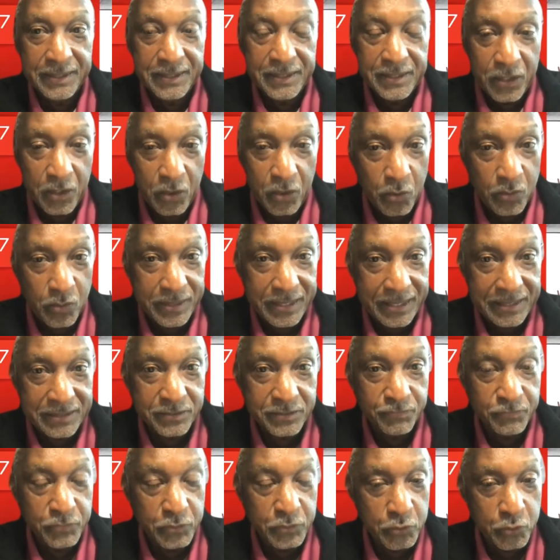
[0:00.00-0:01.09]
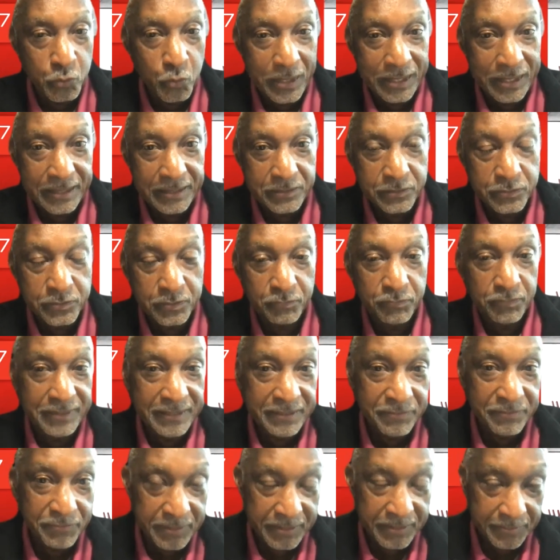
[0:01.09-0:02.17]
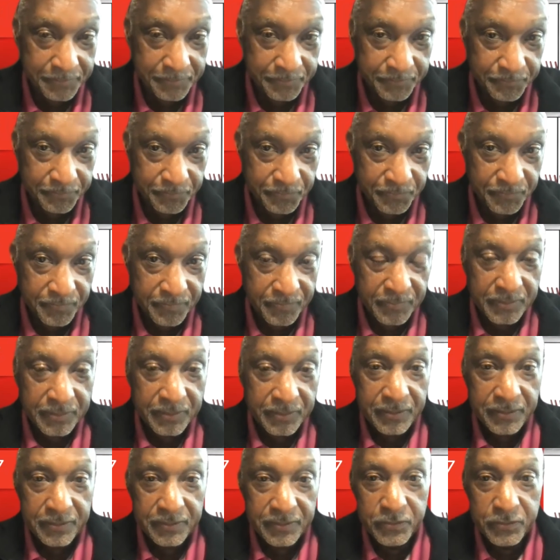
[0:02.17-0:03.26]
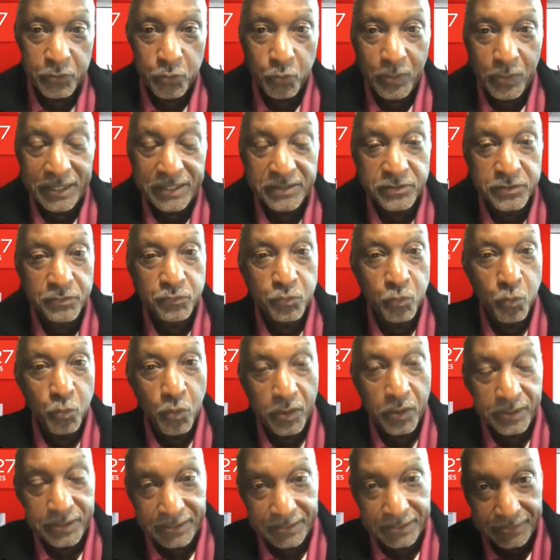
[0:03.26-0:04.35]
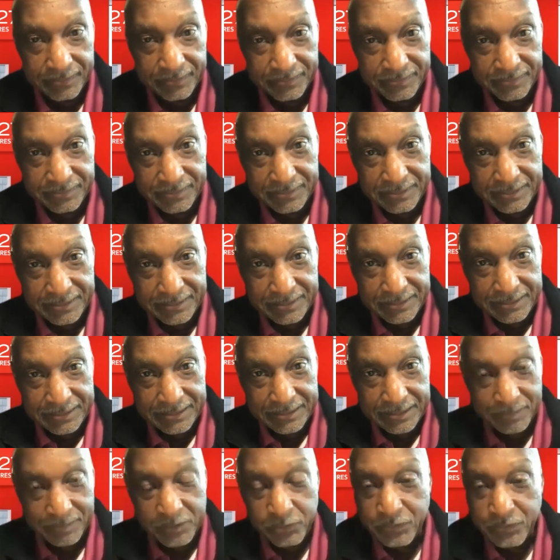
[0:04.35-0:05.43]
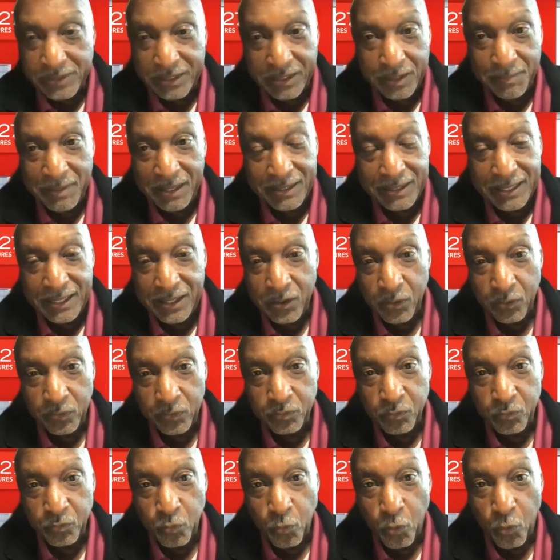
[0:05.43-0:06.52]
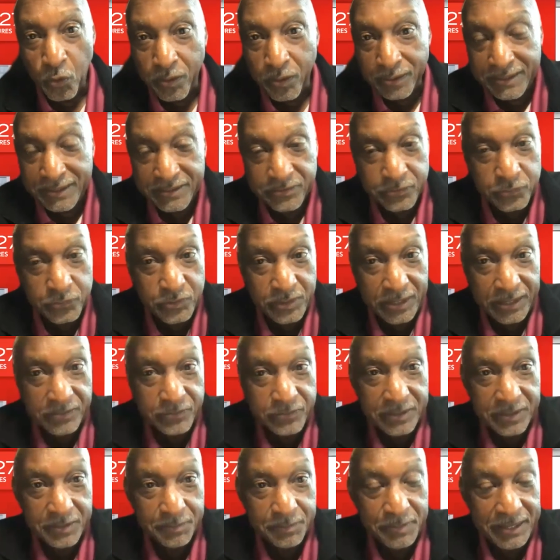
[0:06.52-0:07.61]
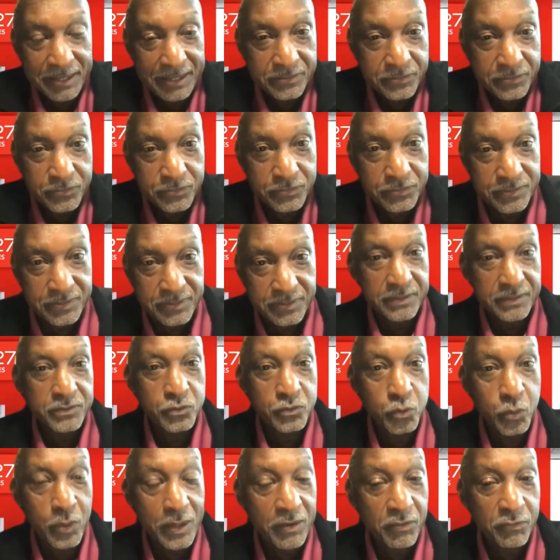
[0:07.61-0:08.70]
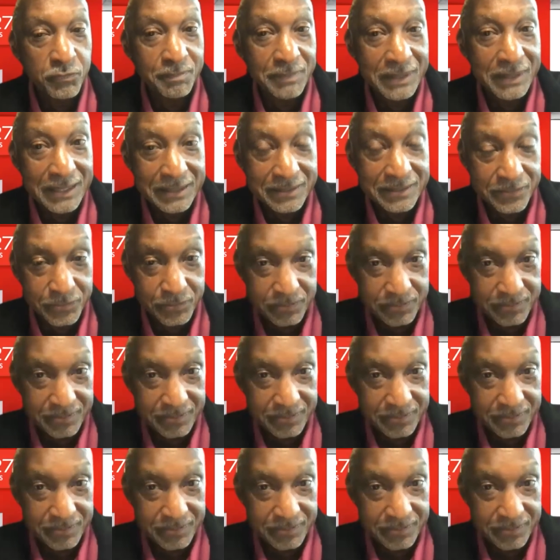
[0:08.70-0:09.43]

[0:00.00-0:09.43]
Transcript: all kinds of new ways of living, new ways of working. I mean, just think about how work has changed in the past 12 months.